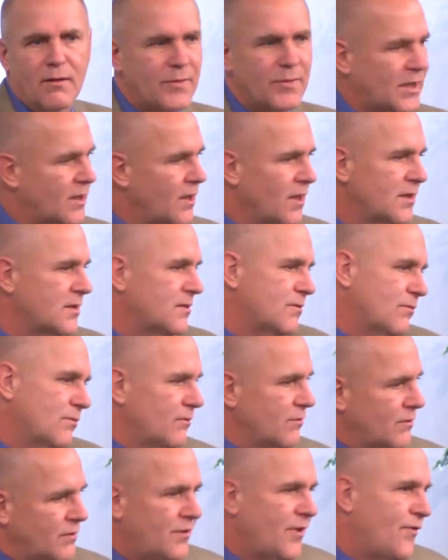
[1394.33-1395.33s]
Because
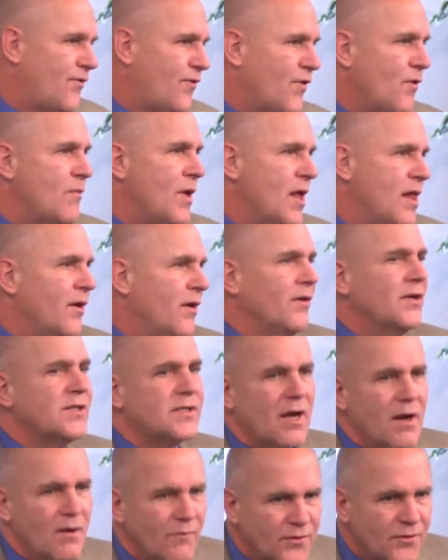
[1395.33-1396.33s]
the familiar is
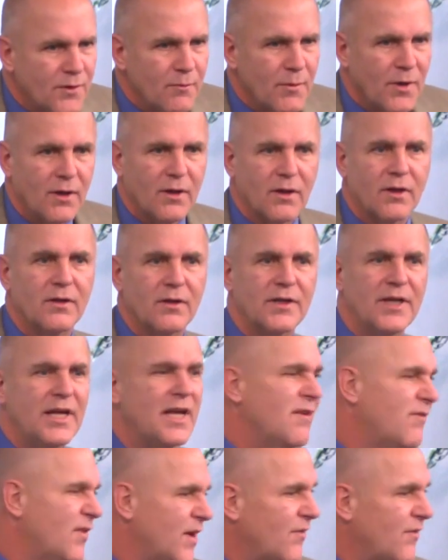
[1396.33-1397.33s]
comfortable.
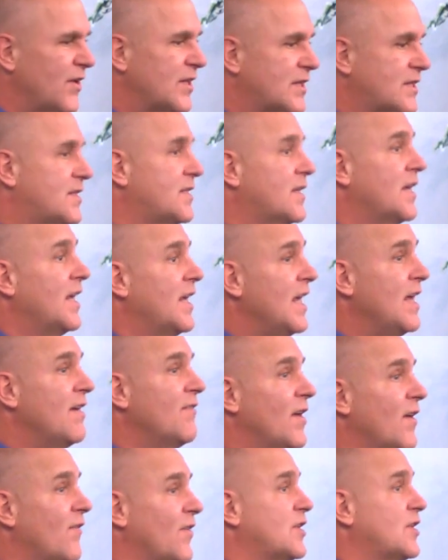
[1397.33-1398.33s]
Even if
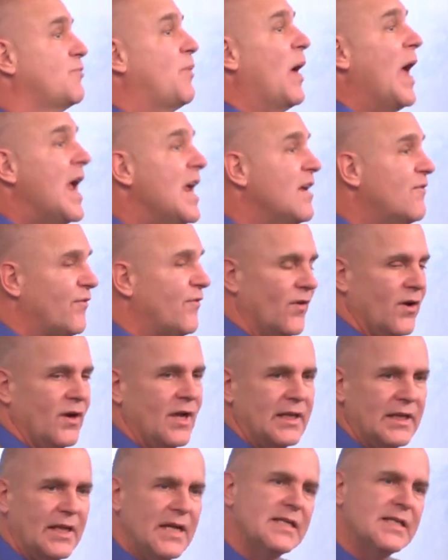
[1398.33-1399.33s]
it's painful,
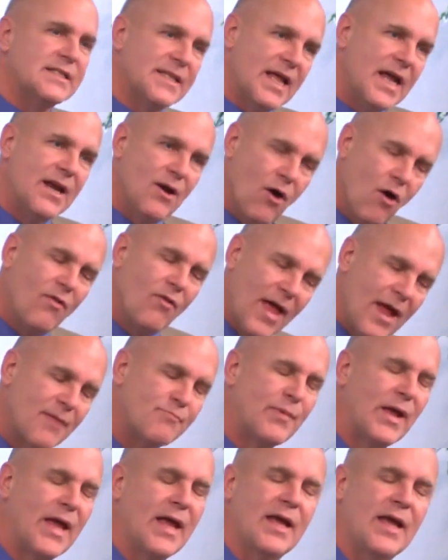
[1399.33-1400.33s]
at least they know
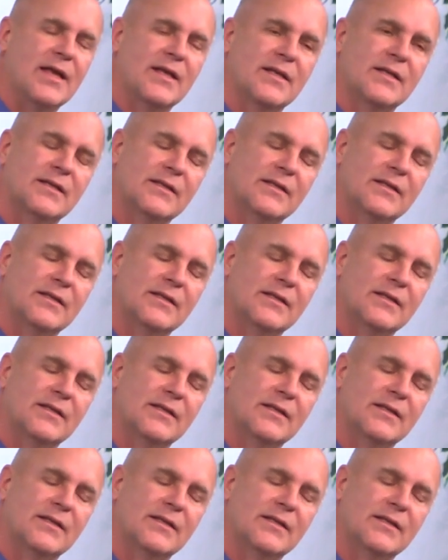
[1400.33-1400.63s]
that pain.